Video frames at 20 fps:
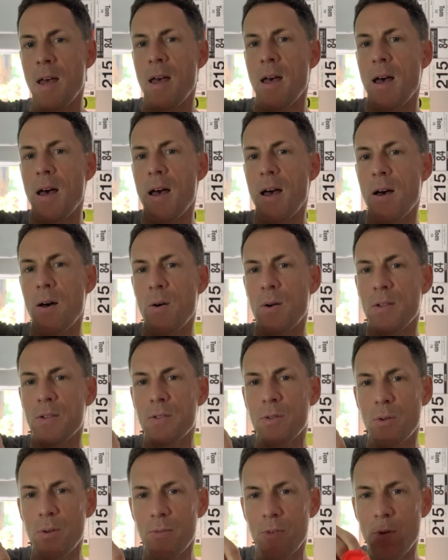how it
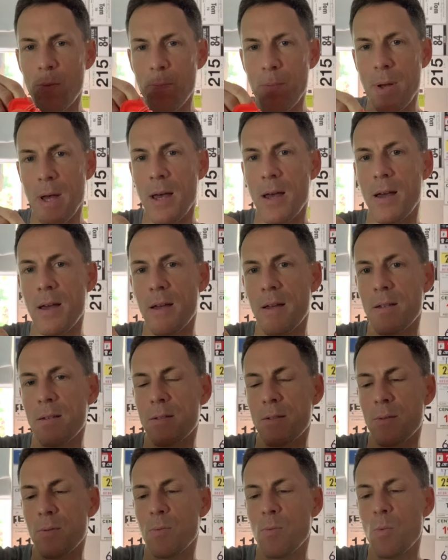sort of
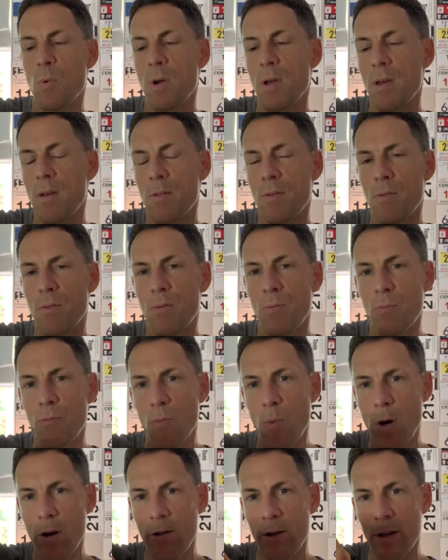compares with
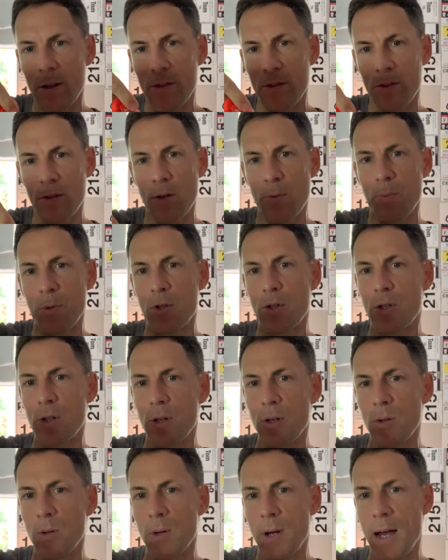wearing a super
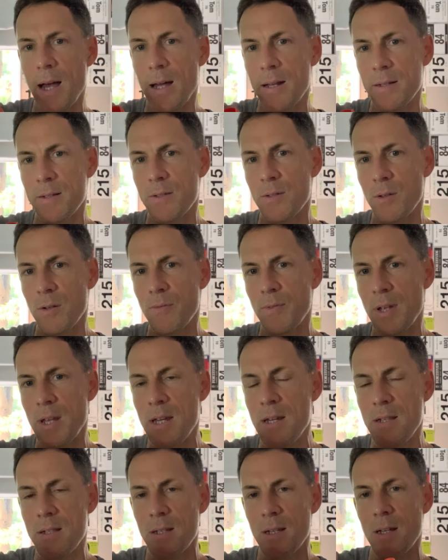shoe at sort of
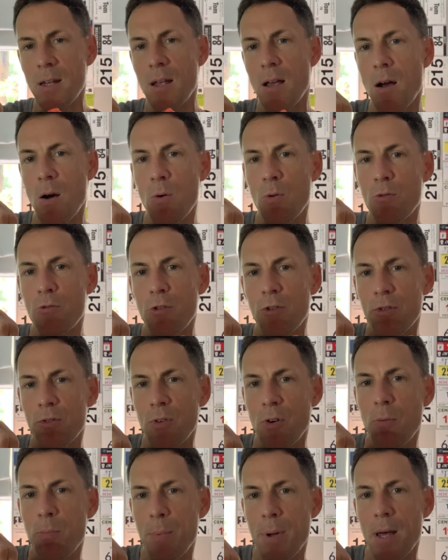easy ultra
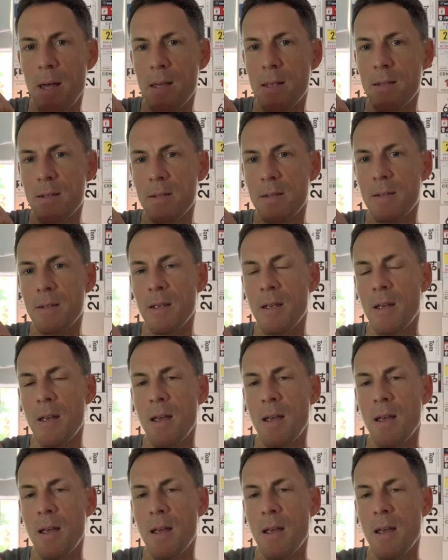sort of pace,